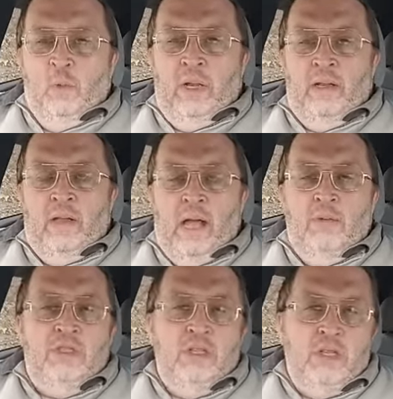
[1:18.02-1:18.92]
when I
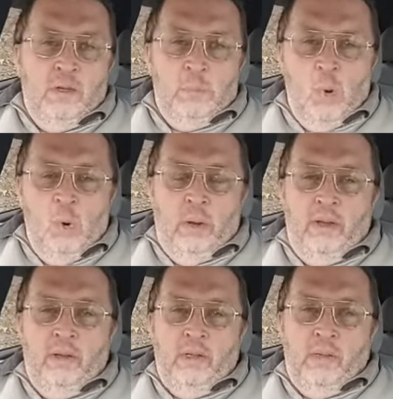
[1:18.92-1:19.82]
was a young
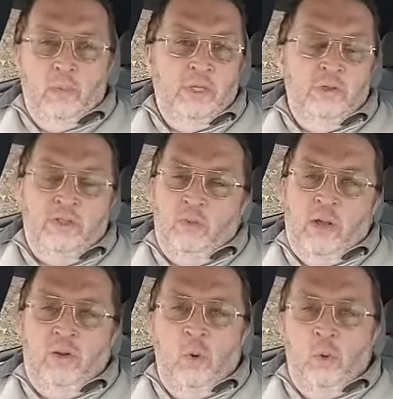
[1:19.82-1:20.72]
boy, we used to
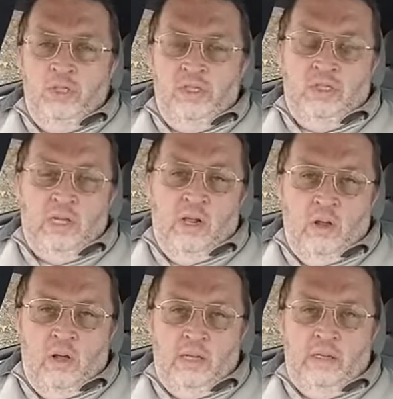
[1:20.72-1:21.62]
ride horses a
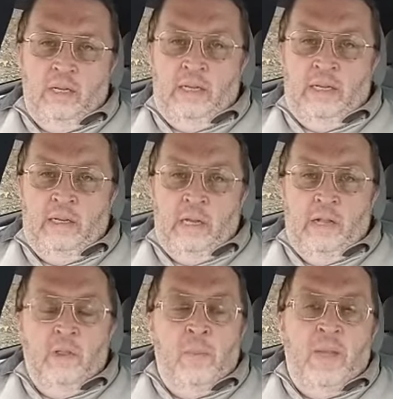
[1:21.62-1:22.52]
lot in
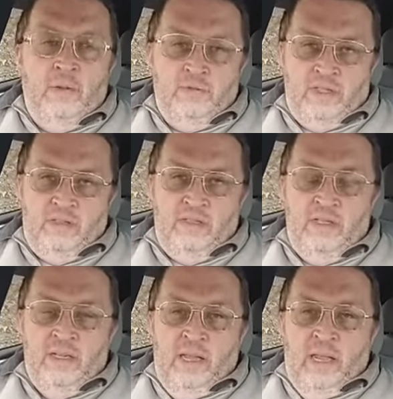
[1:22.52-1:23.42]
the
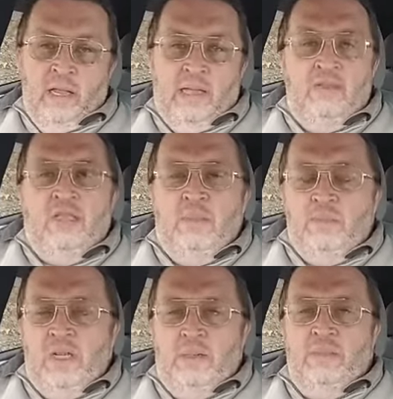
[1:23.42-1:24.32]
mountains. And
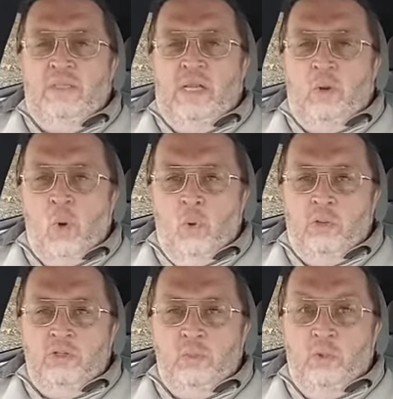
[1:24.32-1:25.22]
sometimes that
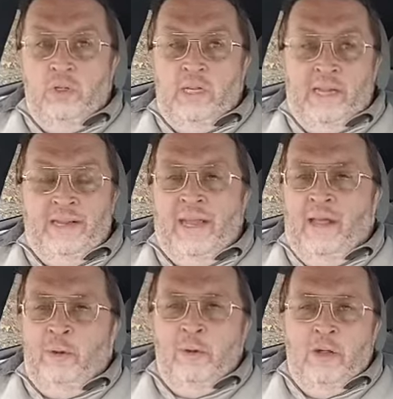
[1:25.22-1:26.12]
horse would
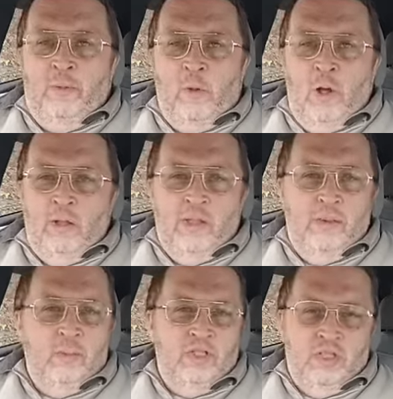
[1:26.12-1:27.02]
encounter a rock
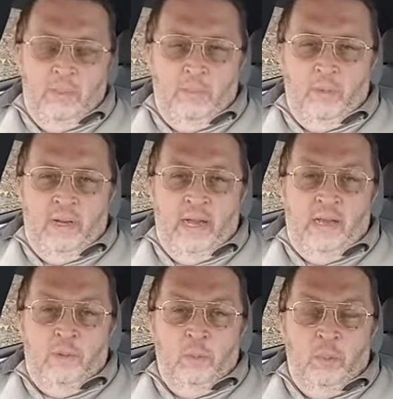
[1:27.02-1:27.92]
that was slippery
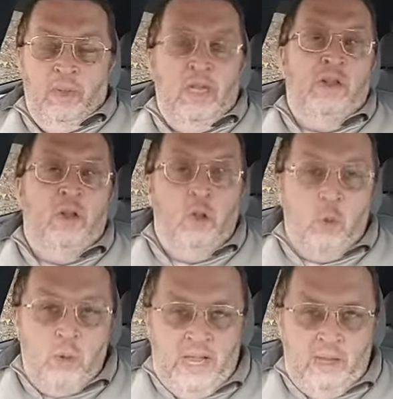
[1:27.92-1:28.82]
and would begin to
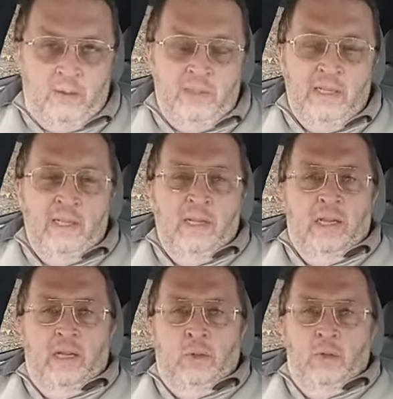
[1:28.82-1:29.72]
go down.
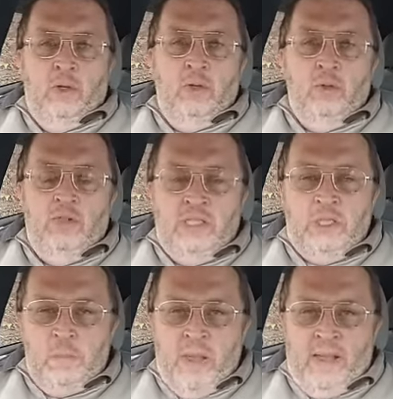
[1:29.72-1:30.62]
He would lose
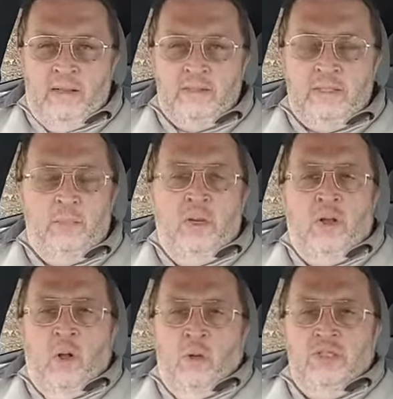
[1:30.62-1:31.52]
his balance. And
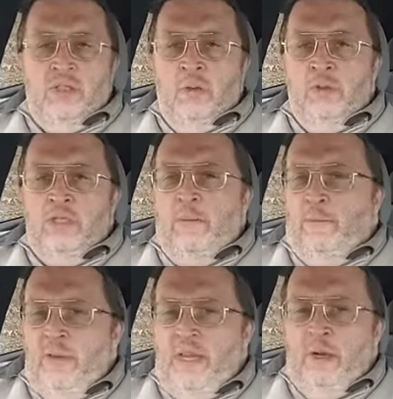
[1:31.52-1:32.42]
because there was a
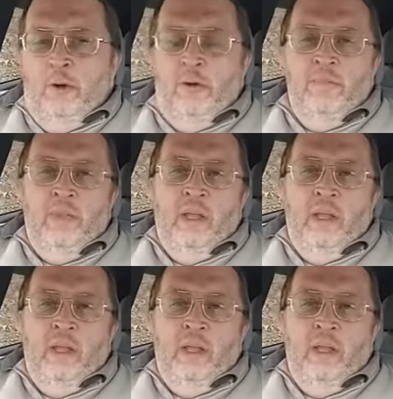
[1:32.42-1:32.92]
fear